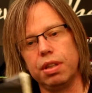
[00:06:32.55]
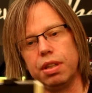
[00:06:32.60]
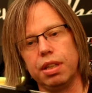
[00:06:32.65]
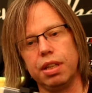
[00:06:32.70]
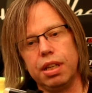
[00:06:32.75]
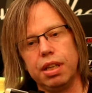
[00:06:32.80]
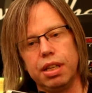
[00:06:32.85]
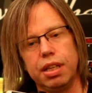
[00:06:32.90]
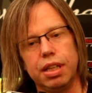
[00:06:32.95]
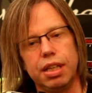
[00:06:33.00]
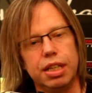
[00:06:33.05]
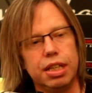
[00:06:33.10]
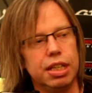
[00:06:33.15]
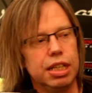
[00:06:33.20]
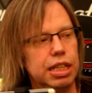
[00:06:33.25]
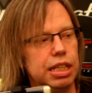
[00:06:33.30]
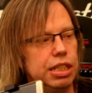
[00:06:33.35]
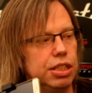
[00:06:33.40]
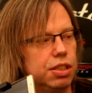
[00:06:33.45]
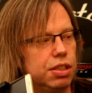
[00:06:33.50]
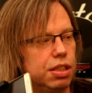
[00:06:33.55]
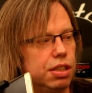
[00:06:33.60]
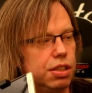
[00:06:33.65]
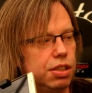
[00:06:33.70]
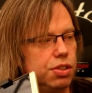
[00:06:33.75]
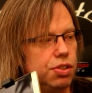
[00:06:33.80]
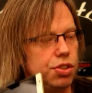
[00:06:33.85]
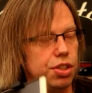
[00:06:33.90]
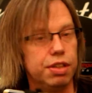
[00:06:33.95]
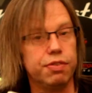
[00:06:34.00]
the
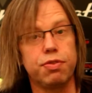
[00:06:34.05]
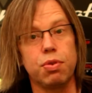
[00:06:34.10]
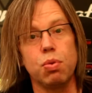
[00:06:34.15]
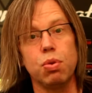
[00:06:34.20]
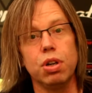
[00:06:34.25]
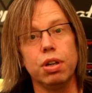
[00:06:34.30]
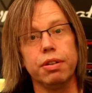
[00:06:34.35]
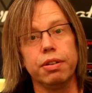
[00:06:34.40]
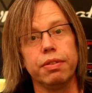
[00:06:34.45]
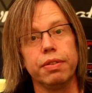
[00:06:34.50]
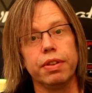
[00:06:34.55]
G4,